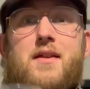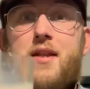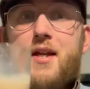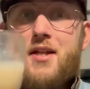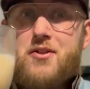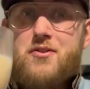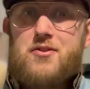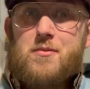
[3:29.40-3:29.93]

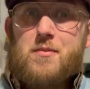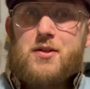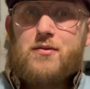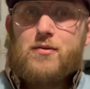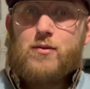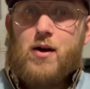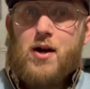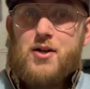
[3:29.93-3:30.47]
Thank you so much
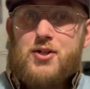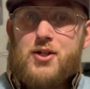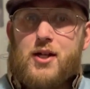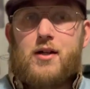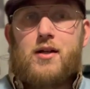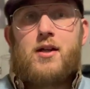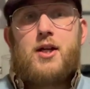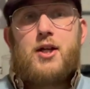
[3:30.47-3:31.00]
for
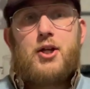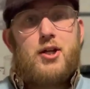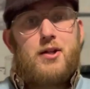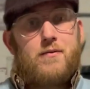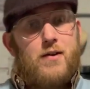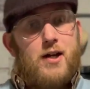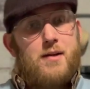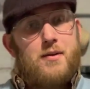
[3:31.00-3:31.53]
watching. You
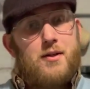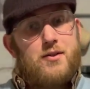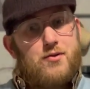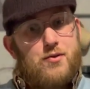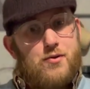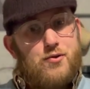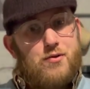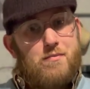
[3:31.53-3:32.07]
can find me on
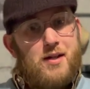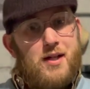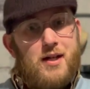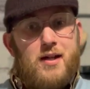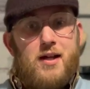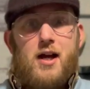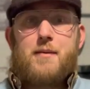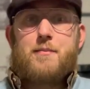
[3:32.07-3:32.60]
social
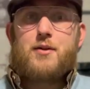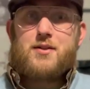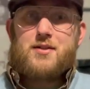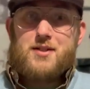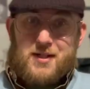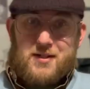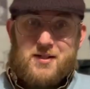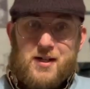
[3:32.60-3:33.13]
media. I'm on
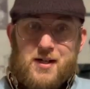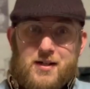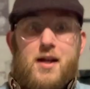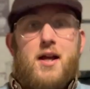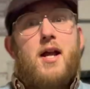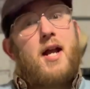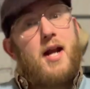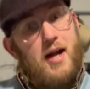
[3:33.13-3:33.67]
TikTok
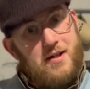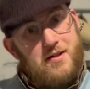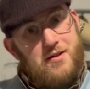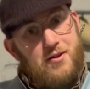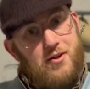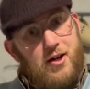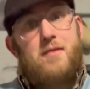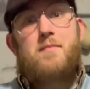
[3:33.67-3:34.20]

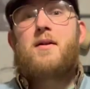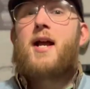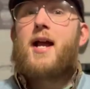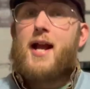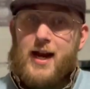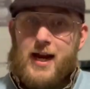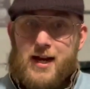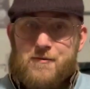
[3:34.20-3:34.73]
Instagram,
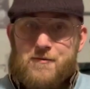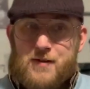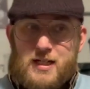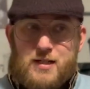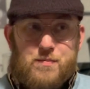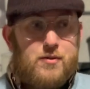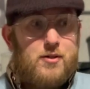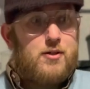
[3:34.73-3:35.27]
and
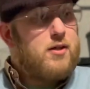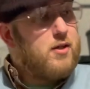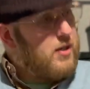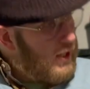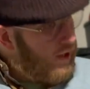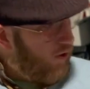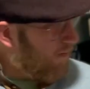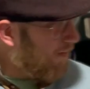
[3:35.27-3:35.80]
Facebook.
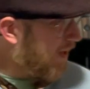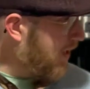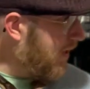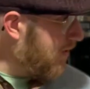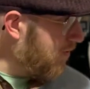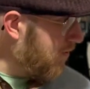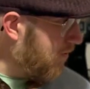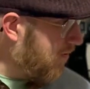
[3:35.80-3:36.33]
Here are my
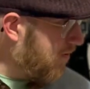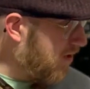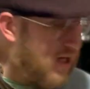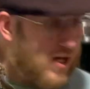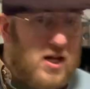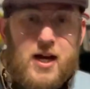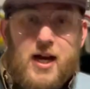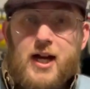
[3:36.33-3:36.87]
handles.
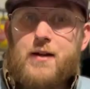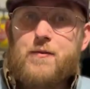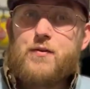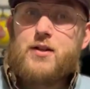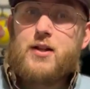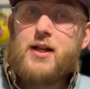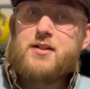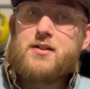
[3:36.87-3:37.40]
And if
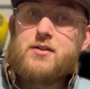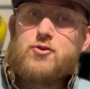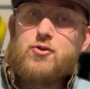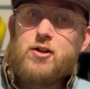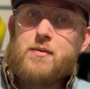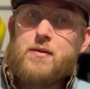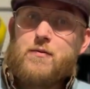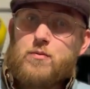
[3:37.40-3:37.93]
you'd like to
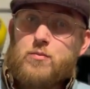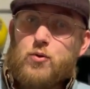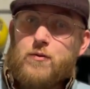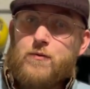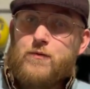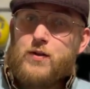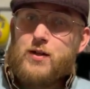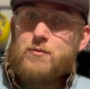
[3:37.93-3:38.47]
join me for more
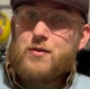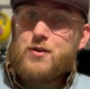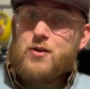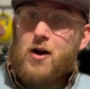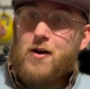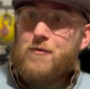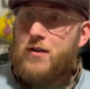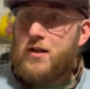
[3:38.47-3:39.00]
fun with
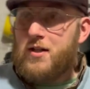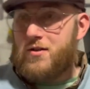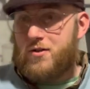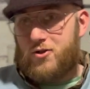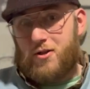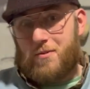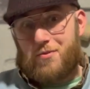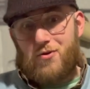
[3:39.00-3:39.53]
coffee,
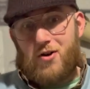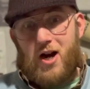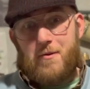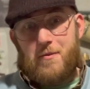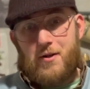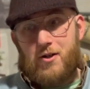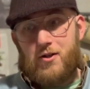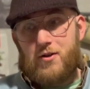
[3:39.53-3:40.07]

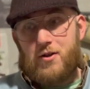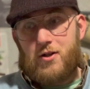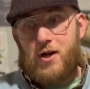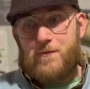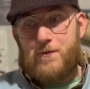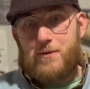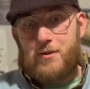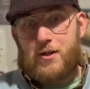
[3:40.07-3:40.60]
subscribe here on the
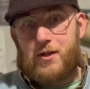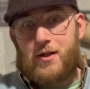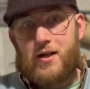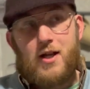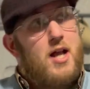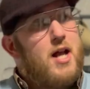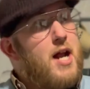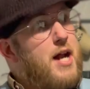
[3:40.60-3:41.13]
coffee mug.
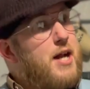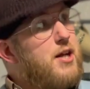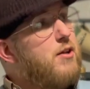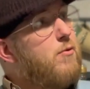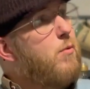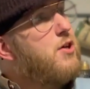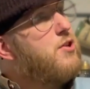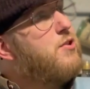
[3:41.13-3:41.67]
And you
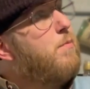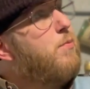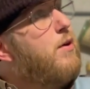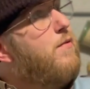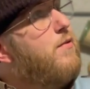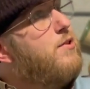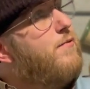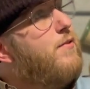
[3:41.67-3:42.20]
can watch the
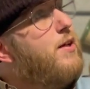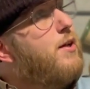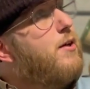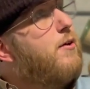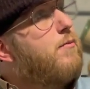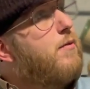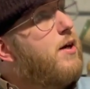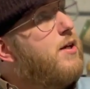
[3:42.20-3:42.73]
previous
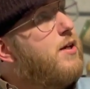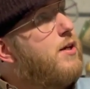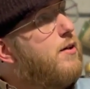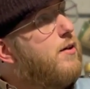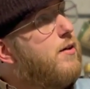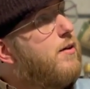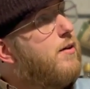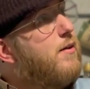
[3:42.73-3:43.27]
video right
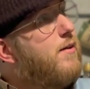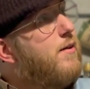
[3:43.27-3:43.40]
here.